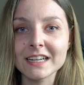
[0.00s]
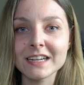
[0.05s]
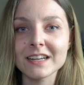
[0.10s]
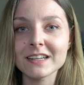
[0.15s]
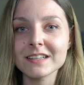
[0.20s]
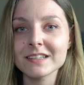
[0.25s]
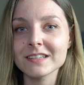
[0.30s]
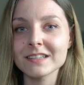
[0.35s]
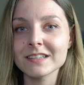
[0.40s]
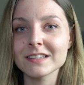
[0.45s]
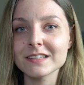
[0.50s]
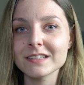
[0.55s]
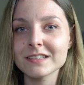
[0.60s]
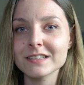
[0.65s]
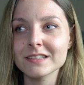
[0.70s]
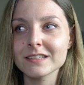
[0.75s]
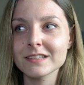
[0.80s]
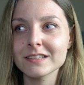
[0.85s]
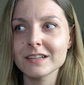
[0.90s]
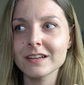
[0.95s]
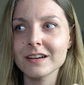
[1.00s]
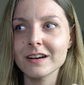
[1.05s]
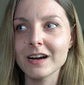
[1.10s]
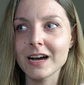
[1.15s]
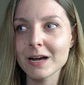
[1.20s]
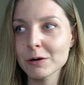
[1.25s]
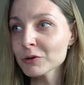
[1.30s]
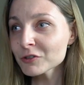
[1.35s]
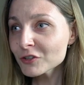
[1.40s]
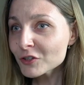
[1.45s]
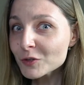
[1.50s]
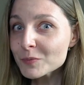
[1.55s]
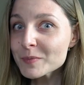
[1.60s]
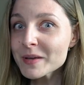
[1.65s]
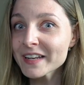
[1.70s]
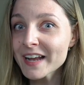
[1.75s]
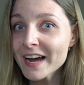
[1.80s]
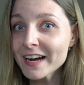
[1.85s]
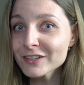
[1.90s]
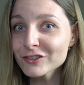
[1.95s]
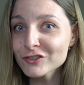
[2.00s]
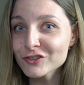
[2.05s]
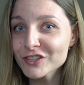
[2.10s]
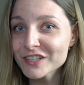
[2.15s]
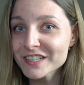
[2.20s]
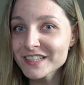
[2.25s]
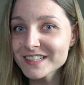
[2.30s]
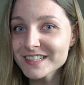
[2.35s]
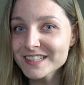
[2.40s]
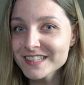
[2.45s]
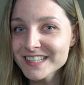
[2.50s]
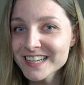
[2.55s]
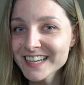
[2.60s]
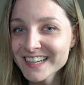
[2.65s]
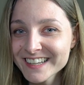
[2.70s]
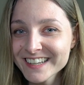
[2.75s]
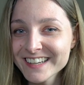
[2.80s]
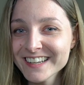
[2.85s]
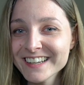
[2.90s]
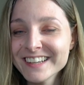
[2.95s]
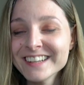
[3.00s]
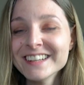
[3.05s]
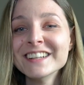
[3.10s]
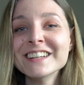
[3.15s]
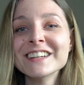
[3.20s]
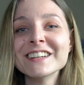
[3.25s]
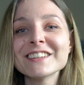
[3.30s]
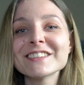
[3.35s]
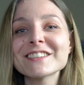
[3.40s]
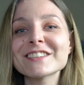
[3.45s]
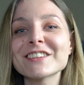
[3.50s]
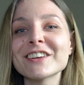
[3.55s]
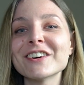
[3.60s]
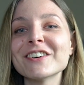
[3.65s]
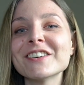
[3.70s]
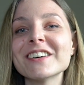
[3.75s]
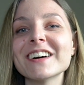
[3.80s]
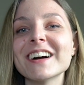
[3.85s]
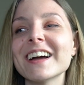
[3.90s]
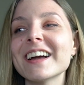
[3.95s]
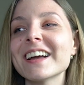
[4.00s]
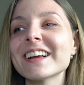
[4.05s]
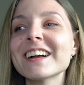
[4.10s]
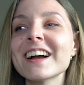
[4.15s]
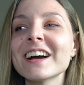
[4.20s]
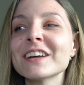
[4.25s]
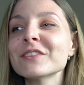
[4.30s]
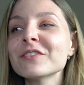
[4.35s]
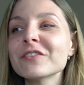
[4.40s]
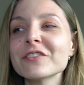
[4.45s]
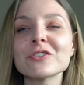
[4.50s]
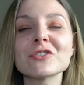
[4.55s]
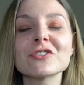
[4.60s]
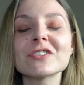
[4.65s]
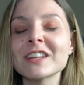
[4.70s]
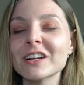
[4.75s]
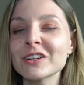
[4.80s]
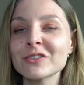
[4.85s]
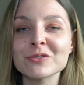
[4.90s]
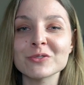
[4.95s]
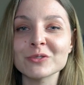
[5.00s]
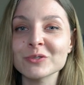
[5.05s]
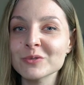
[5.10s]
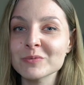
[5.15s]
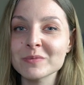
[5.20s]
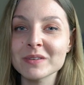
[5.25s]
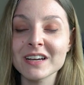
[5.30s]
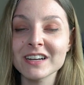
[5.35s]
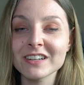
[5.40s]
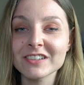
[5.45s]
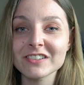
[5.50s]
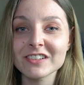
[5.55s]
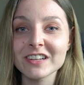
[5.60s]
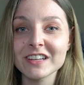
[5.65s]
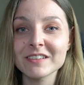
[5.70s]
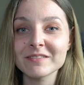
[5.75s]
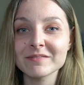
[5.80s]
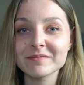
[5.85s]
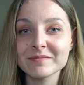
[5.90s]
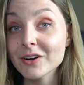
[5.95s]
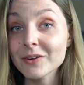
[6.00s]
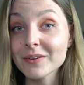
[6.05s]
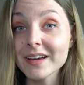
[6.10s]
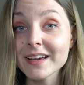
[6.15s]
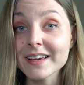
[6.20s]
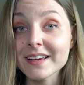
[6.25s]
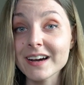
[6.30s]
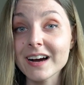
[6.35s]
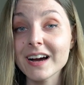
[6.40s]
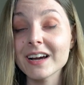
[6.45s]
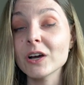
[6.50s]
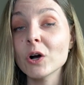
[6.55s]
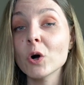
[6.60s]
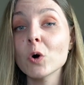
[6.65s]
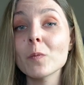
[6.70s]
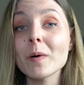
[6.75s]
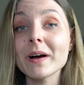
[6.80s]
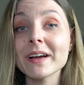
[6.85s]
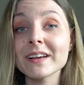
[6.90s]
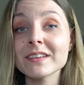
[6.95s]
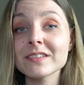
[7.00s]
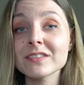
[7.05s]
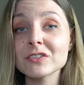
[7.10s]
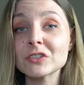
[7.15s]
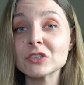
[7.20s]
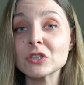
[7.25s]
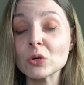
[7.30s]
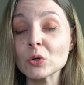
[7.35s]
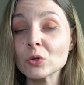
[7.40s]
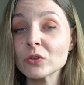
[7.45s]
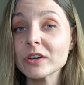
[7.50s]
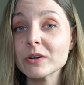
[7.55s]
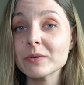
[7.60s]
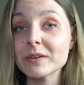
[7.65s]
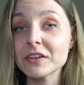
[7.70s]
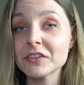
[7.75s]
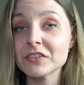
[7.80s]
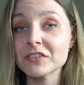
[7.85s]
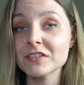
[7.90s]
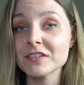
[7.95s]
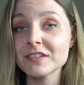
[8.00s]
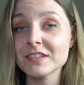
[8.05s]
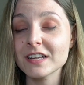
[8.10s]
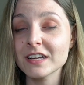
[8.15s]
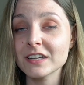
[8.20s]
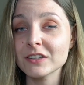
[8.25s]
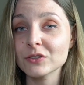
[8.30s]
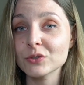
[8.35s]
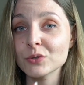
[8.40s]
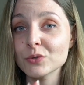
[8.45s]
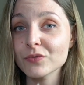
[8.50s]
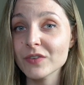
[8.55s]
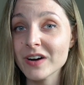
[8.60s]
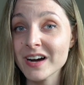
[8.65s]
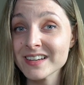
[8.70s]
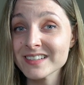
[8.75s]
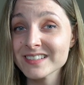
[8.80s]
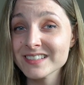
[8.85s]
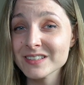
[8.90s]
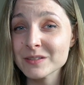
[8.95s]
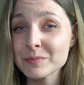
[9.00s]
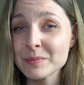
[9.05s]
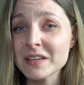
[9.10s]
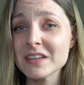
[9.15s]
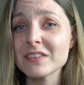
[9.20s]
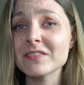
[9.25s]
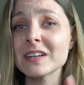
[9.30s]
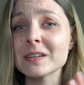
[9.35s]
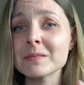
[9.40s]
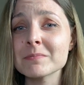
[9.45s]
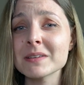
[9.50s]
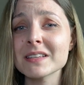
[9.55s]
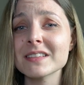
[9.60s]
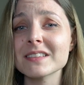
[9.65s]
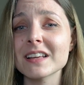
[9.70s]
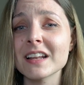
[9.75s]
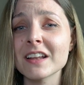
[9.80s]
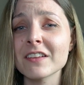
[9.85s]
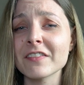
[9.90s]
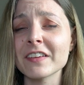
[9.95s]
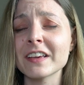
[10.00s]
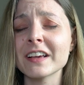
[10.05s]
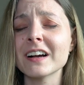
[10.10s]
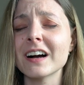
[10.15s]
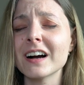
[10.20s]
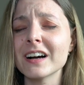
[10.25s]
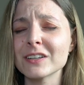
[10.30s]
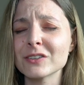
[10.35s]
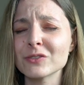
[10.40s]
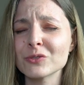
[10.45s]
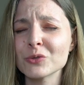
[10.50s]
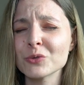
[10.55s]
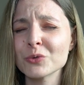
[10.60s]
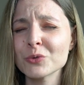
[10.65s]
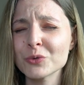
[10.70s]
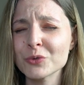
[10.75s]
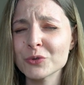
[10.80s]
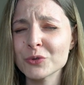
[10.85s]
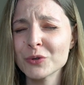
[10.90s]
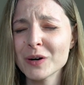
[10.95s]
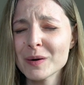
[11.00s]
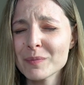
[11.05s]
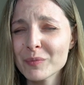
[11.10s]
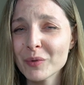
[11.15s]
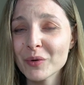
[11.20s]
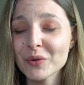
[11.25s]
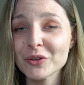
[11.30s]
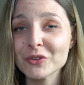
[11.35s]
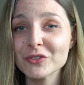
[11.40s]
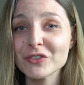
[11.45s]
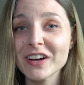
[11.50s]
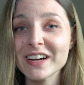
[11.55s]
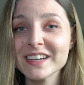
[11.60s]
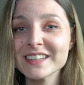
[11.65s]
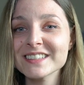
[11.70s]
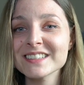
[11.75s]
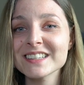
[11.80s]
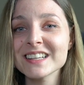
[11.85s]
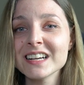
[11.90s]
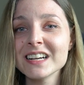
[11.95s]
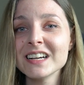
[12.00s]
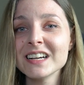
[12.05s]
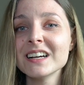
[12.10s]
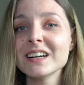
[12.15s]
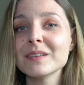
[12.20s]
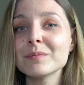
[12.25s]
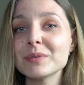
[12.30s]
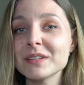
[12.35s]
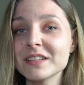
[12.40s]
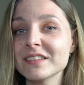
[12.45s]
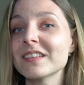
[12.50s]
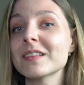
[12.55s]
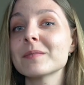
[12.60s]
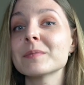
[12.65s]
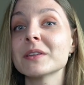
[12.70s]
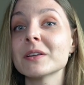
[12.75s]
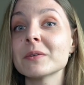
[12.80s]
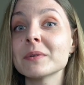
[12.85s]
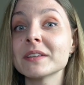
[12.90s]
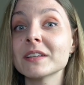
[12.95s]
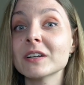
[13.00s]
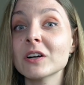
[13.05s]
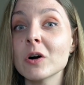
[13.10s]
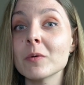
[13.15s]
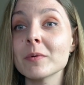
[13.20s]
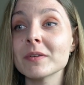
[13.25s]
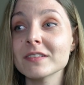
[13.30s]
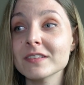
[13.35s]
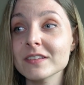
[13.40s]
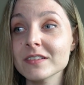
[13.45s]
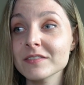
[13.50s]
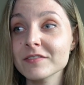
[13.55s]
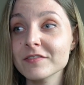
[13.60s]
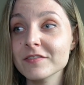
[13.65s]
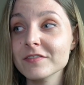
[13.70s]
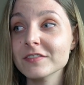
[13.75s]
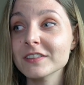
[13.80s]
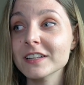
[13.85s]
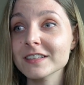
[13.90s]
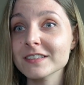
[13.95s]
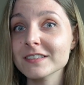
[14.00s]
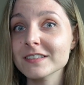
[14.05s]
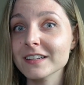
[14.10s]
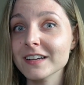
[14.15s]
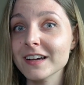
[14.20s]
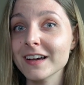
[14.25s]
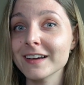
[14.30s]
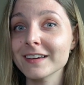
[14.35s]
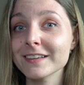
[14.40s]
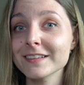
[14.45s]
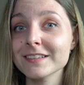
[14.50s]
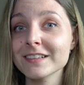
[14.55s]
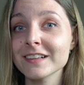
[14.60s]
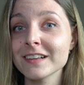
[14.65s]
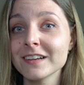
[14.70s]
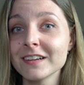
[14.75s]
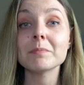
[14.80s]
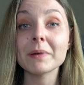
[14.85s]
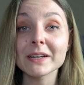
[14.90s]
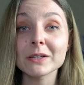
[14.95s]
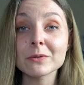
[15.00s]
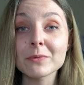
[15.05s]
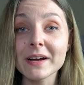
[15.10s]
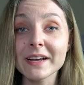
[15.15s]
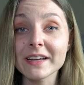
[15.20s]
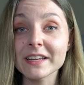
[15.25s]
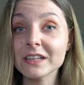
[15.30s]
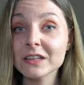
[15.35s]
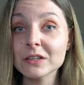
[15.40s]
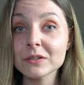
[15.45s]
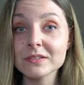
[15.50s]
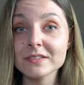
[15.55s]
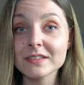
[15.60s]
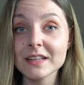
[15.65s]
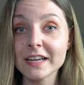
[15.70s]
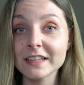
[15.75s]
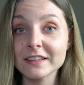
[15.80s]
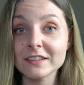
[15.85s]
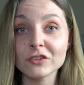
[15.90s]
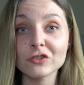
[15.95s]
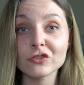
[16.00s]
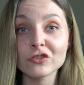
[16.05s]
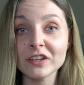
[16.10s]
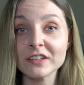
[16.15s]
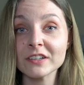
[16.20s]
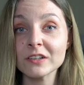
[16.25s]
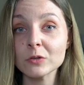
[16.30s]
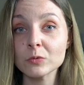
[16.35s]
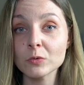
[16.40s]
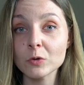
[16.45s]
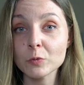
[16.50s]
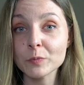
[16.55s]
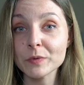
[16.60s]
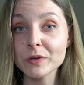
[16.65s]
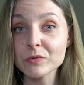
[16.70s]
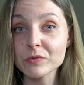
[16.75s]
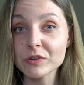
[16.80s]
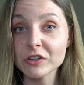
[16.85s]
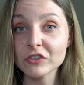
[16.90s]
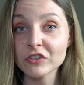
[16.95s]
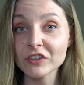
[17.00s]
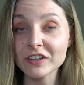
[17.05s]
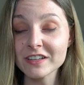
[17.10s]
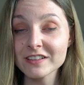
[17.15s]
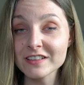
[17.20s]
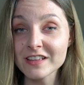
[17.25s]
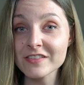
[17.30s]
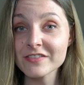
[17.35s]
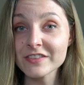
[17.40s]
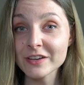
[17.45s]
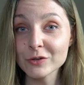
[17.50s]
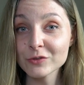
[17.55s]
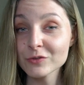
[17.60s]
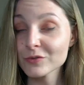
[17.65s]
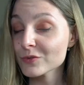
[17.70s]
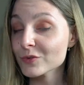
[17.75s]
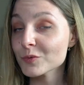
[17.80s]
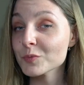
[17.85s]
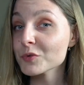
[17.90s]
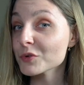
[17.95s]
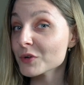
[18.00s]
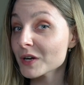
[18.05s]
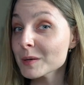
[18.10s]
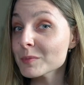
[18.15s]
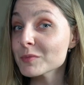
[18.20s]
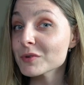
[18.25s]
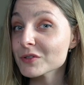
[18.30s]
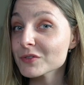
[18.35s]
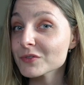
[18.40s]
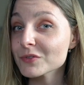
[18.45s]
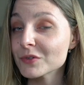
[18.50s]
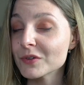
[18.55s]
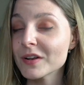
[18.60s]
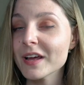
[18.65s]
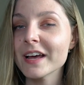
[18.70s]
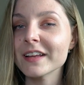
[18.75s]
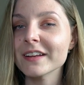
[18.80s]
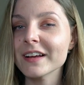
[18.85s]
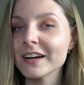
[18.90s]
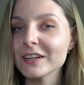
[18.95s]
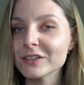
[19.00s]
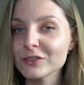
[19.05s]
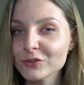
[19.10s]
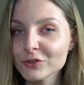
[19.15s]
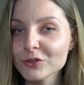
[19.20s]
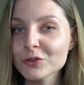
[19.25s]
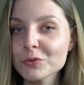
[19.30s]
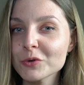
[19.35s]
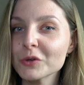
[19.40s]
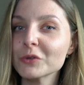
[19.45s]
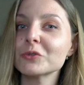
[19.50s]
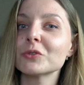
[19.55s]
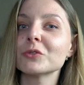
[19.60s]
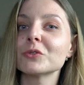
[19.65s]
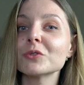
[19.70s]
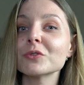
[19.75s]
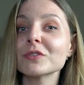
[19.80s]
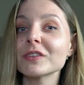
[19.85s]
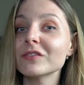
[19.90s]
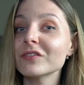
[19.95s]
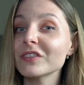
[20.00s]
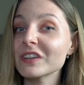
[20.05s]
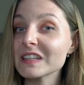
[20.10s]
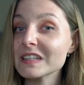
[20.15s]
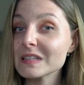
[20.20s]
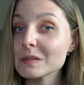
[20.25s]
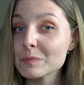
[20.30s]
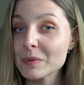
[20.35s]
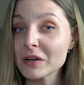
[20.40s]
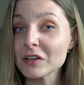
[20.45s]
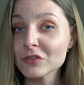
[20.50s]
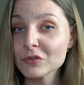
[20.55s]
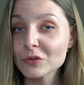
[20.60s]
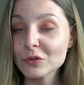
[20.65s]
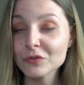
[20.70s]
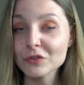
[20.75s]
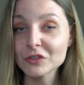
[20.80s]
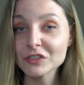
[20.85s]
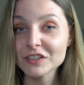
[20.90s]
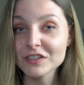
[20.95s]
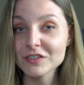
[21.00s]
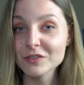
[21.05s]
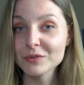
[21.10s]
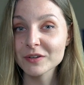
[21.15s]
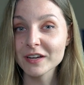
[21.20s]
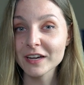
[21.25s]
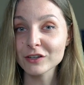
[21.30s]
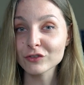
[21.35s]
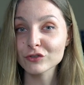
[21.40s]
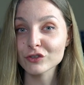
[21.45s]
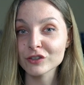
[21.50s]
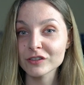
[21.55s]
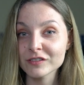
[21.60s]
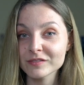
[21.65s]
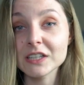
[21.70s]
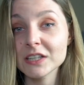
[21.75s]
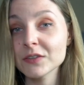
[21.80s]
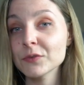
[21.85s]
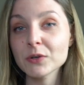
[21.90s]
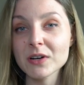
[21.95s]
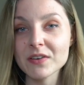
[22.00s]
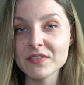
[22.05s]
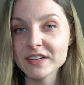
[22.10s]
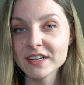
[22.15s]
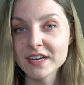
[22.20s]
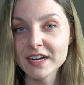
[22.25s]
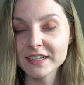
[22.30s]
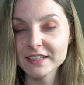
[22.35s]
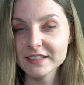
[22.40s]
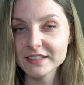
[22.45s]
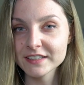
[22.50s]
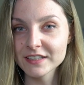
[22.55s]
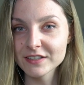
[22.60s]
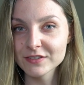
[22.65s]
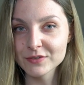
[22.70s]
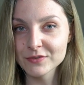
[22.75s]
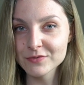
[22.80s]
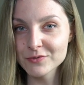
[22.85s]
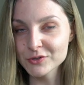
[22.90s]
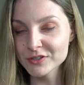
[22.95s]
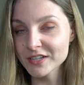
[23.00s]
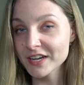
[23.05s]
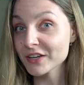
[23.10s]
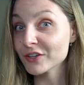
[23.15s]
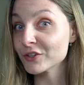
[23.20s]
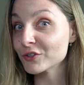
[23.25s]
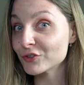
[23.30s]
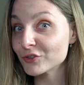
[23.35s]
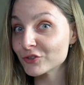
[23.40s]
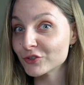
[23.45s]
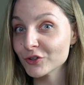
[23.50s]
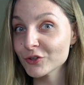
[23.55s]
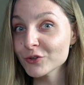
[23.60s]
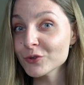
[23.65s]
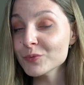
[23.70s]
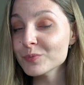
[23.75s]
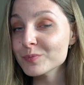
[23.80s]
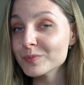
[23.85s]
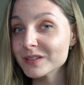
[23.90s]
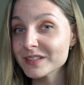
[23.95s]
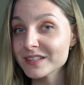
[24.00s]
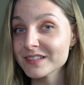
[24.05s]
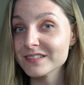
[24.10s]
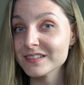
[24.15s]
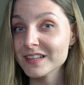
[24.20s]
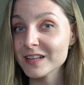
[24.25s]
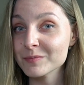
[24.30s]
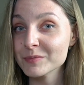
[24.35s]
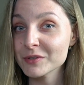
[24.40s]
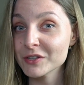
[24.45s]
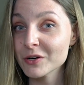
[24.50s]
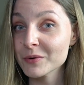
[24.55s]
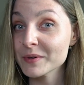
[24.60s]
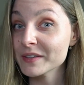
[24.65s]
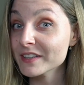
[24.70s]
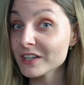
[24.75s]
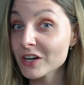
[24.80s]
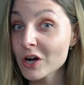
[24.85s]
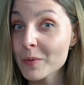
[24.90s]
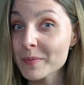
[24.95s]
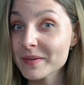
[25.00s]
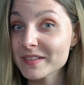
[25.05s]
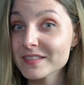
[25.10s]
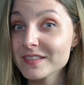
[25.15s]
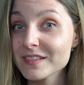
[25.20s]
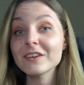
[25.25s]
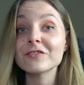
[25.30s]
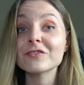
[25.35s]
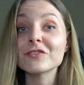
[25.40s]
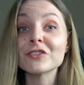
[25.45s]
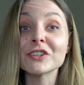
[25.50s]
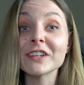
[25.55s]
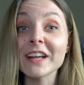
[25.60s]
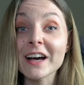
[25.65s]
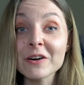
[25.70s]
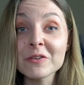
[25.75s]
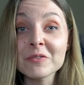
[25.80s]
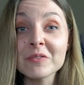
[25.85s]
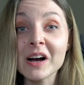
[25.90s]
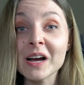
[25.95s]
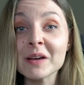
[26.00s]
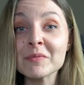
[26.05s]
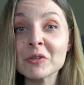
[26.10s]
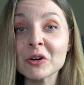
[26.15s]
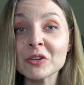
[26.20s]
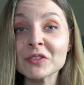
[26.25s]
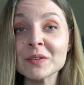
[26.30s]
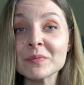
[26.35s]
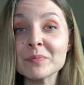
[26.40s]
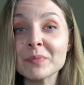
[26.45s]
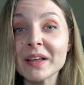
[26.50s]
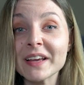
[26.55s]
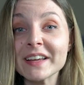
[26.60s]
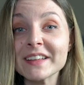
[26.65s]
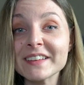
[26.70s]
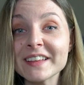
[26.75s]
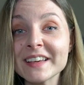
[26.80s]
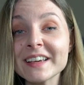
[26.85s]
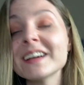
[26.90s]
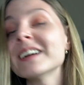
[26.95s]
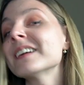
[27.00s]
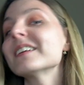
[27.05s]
classes. I wanted to be an actress, so it kind of feels natural to me, actually. Okay, I hope I answered all the questions that you've asked me. If I missed anything, I do apologize. Please let me know in the comments if that's the case. By the way, it looks like this channel will be reaching 10,000 subscribers soon, and I do want to do something special for this occasion. If you have any ideas of what I could do, please let me know in the comments. For now, I'm contemplating